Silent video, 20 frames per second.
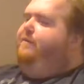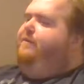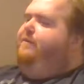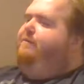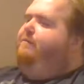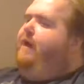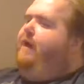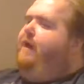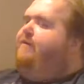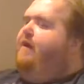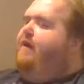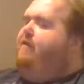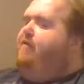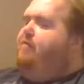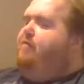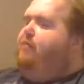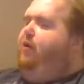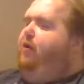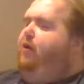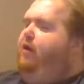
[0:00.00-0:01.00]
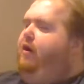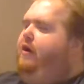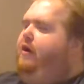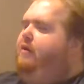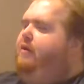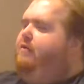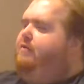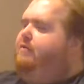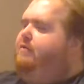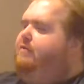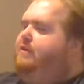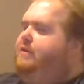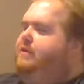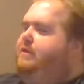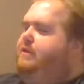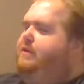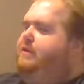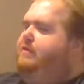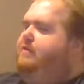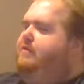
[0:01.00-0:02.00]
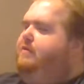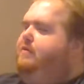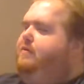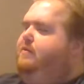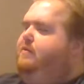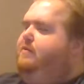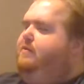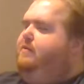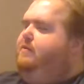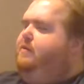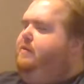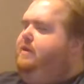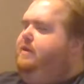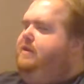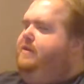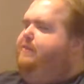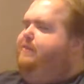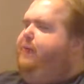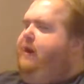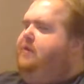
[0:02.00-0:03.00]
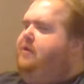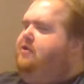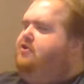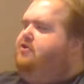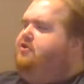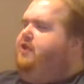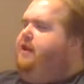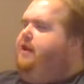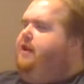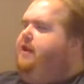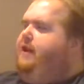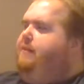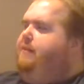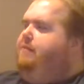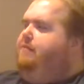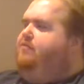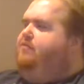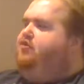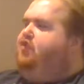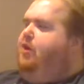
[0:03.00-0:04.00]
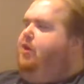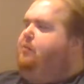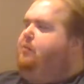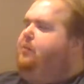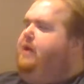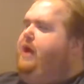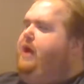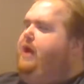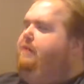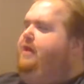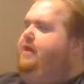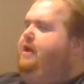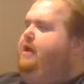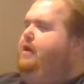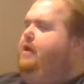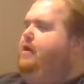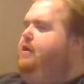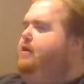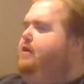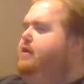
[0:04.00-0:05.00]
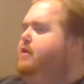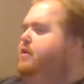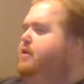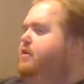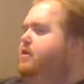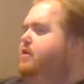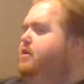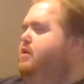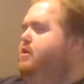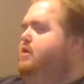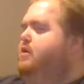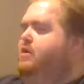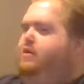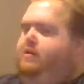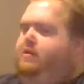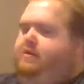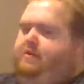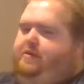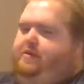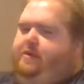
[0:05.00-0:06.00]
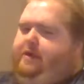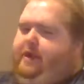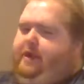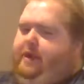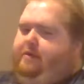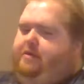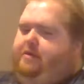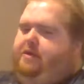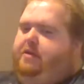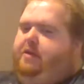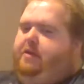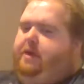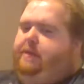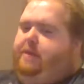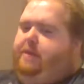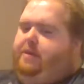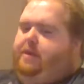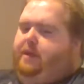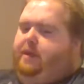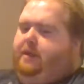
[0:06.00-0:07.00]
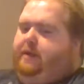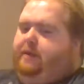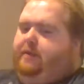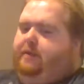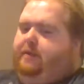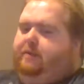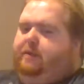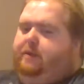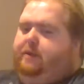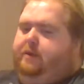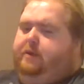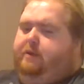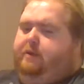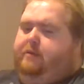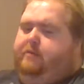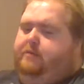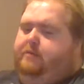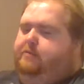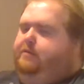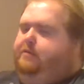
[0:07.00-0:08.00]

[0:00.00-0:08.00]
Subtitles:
My favorite part was when the spider chick kept jumping at me, and I was screaming like a little girl.